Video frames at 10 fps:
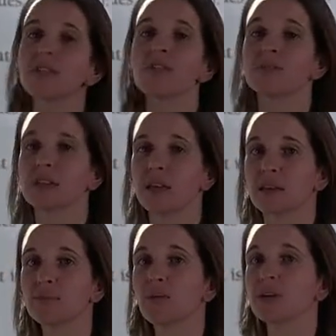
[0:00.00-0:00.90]
those
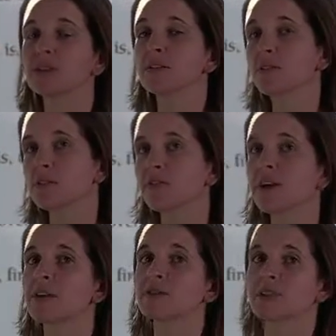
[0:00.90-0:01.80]
endpoints and critical
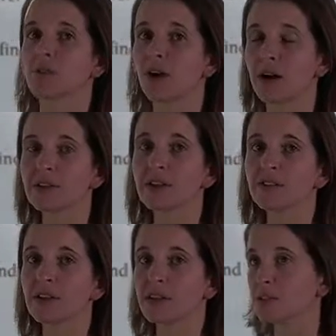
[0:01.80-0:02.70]
values that are on the
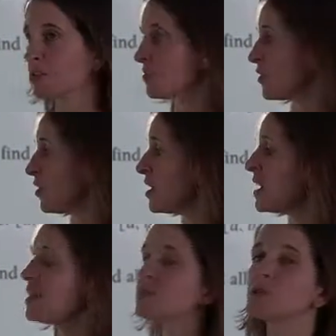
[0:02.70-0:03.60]
given interval
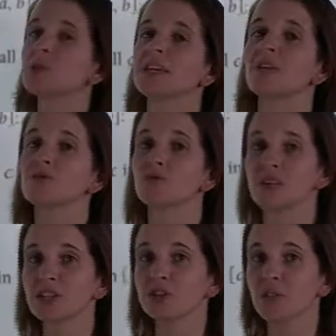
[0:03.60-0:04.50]
into the
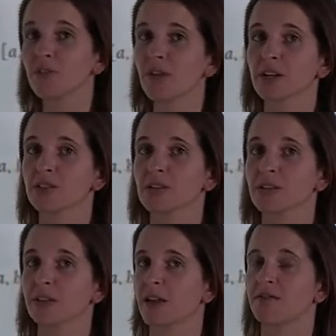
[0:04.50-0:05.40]
original
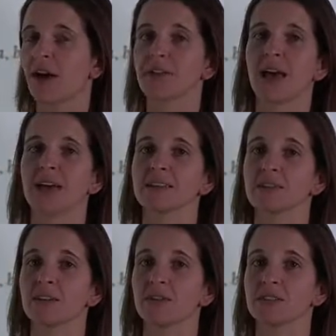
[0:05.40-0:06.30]
function and find the highest
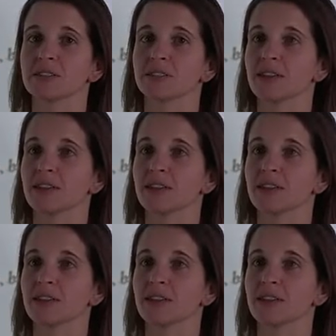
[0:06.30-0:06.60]
and lowest.